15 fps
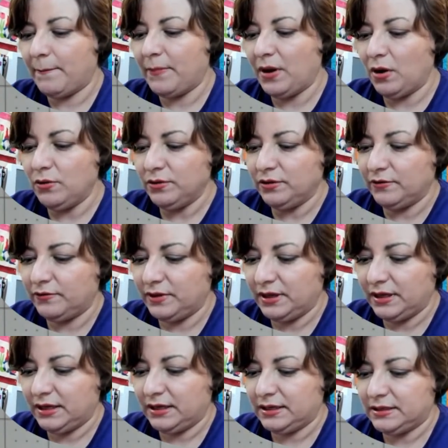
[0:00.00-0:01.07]
both of
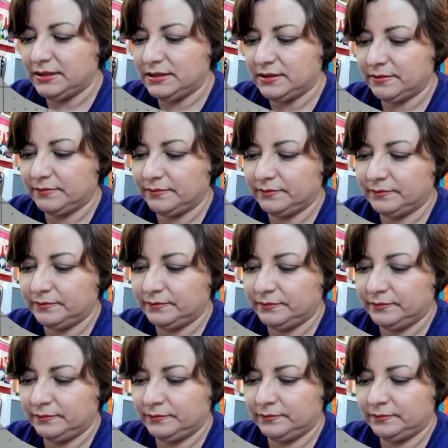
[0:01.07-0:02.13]
these,
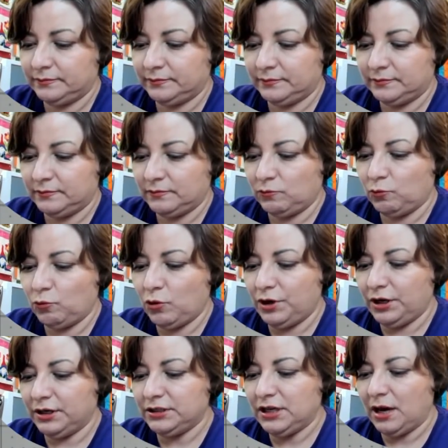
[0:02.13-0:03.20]
one
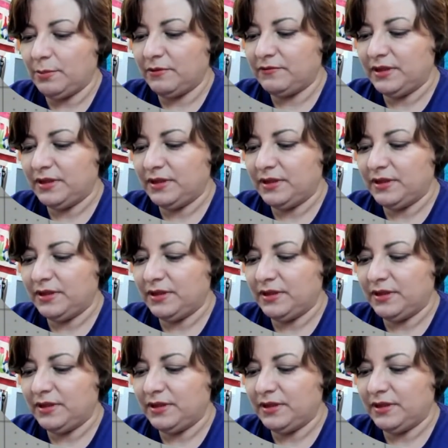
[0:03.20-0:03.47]
on top of